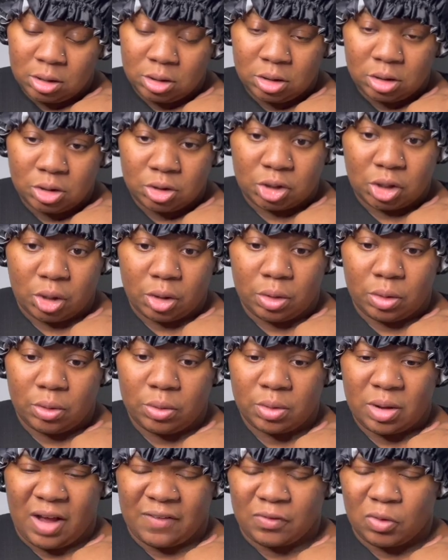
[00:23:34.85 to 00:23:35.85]

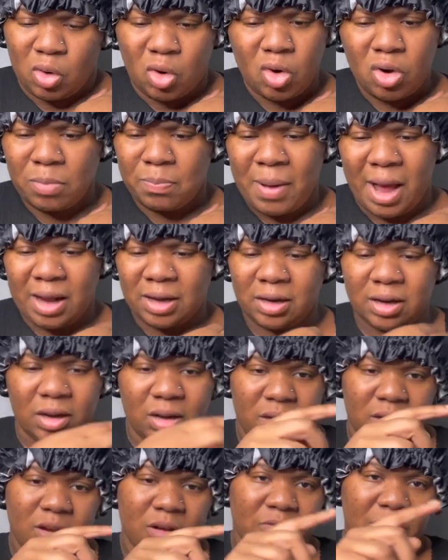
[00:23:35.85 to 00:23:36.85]
So I've called back
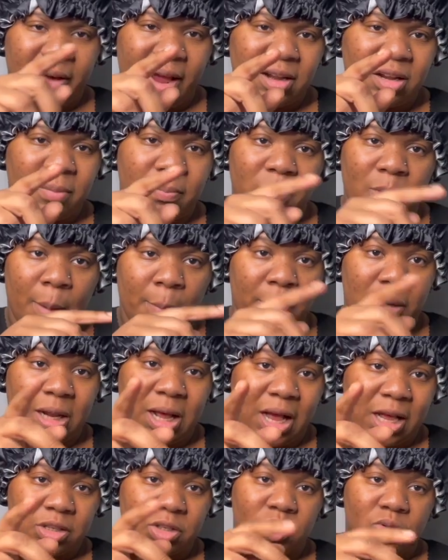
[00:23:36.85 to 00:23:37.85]
the random number
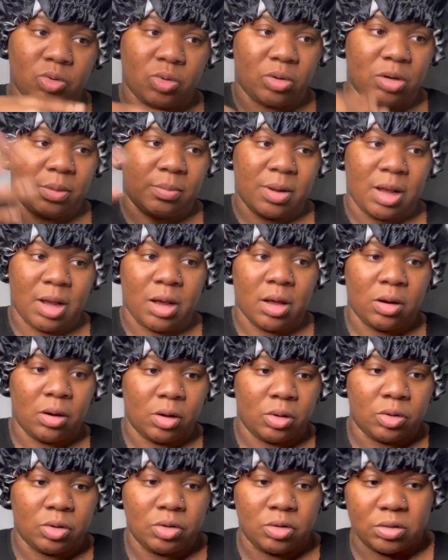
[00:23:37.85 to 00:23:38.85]
that I saw and I'm like,
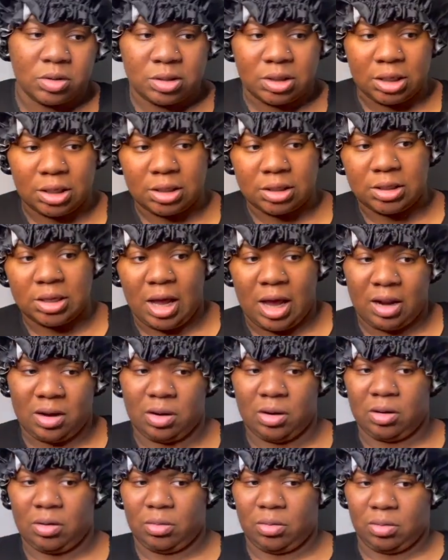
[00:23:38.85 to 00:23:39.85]
hello, who's this?
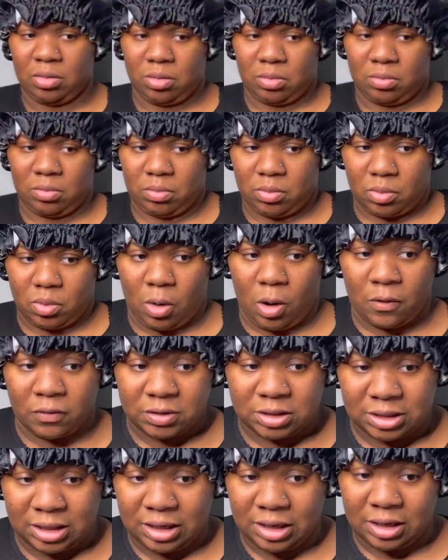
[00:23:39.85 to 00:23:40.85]
And
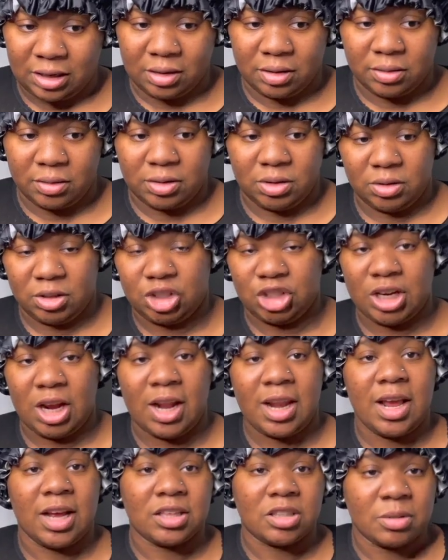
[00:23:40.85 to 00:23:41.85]
obviously
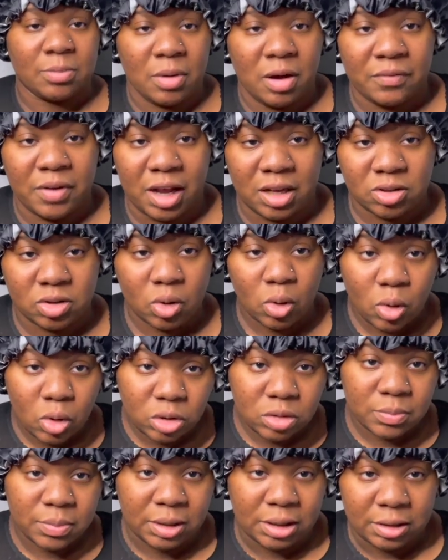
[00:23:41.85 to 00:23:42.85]
Shellyan's mother has
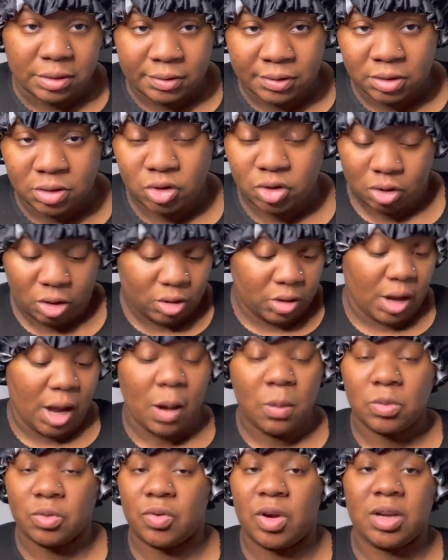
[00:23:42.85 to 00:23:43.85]
called me. So I
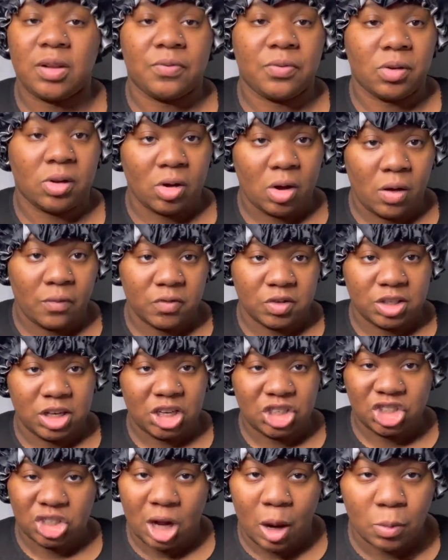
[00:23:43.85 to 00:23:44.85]
was ready for the
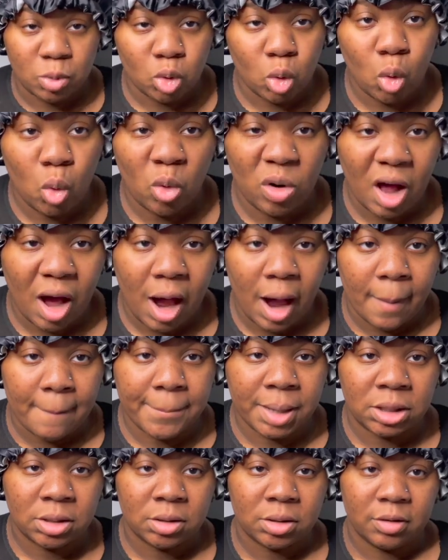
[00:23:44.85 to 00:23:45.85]
conversation. I was all
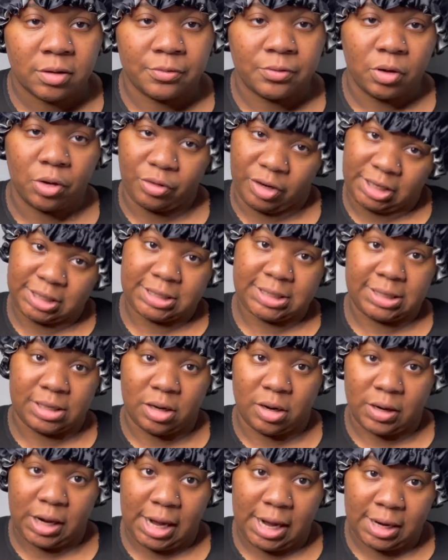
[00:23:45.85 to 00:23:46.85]
up for it,
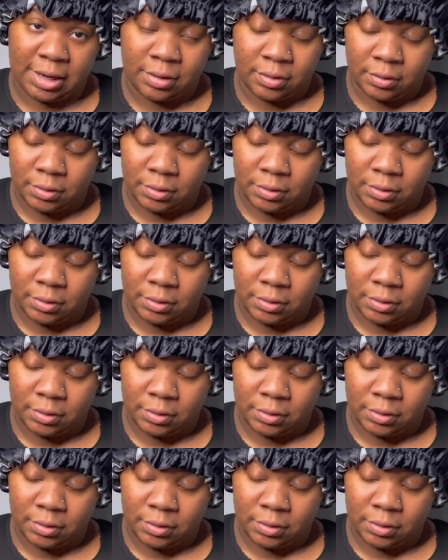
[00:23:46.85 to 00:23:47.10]
okay?